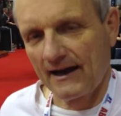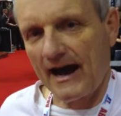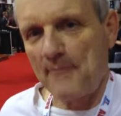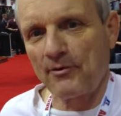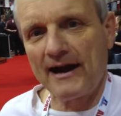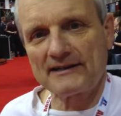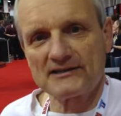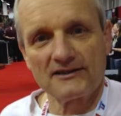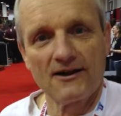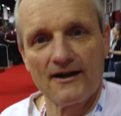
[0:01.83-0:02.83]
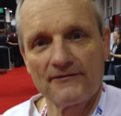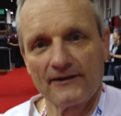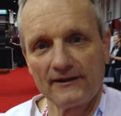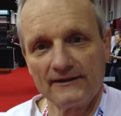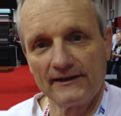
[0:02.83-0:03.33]
I practice law for
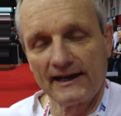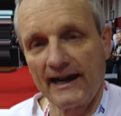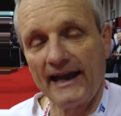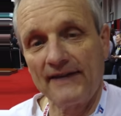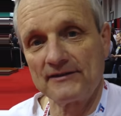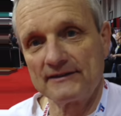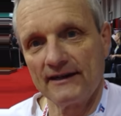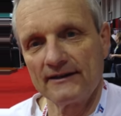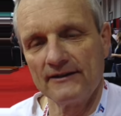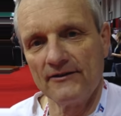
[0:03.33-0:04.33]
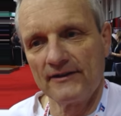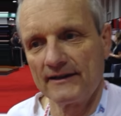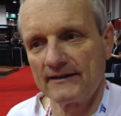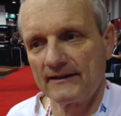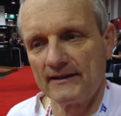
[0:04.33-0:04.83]
a living, and I have to tell you
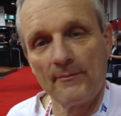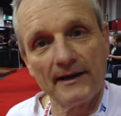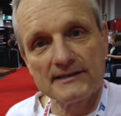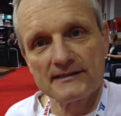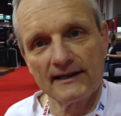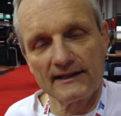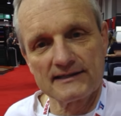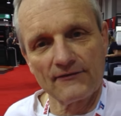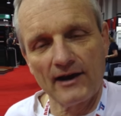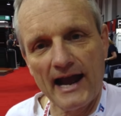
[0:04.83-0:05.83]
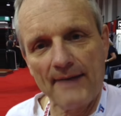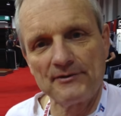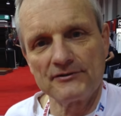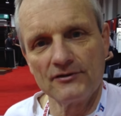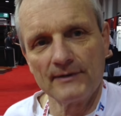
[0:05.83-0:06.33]
that the best thing that's ever
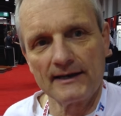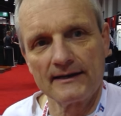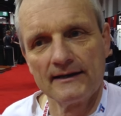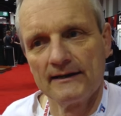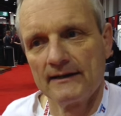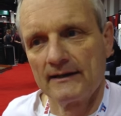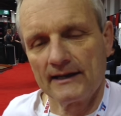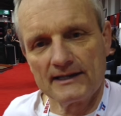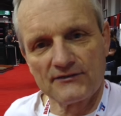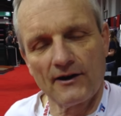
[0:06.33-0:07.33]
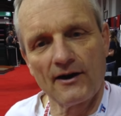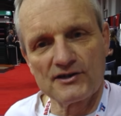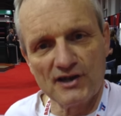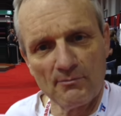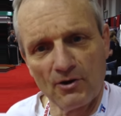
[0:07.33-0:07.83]
happened to me as far
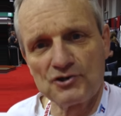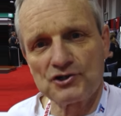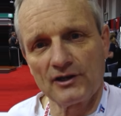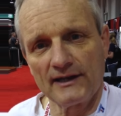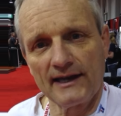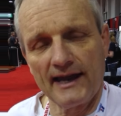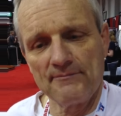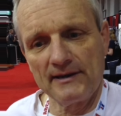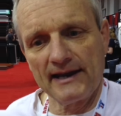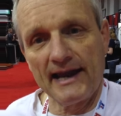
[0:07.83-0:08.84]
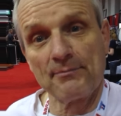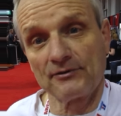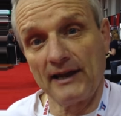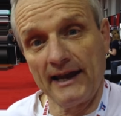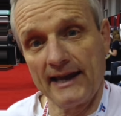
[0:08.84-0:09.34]
as emotionally and being able
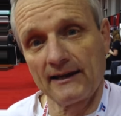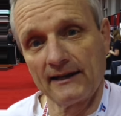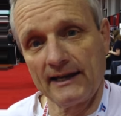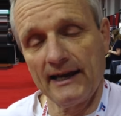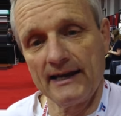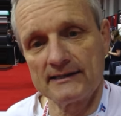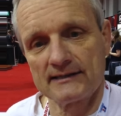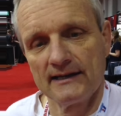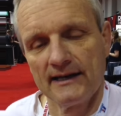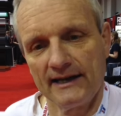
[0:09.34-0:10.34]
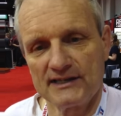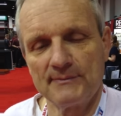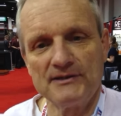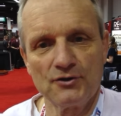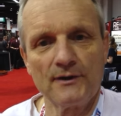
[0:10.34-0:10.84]
to handle a case has
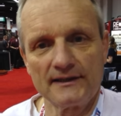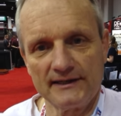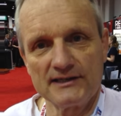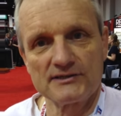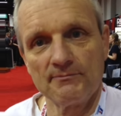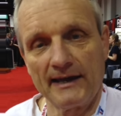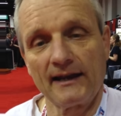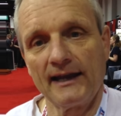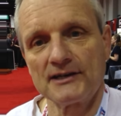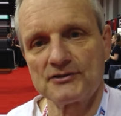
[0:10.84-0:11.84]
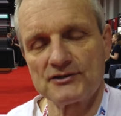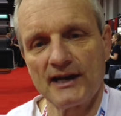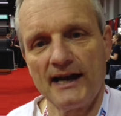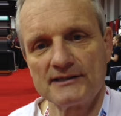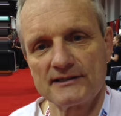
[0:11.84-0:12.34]
been doing these mental
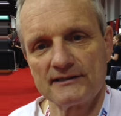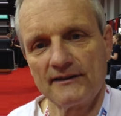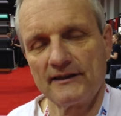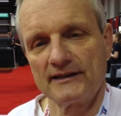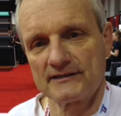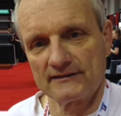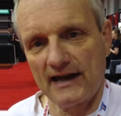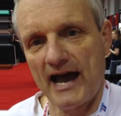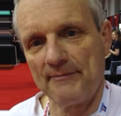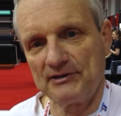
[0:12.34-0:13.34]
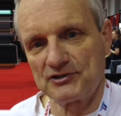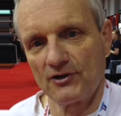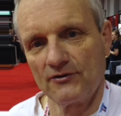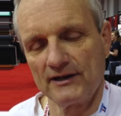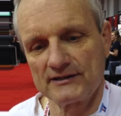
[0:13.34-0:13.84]
exercises and the things that Tom has
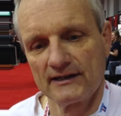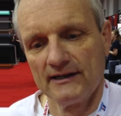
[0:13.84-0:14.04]
shown us.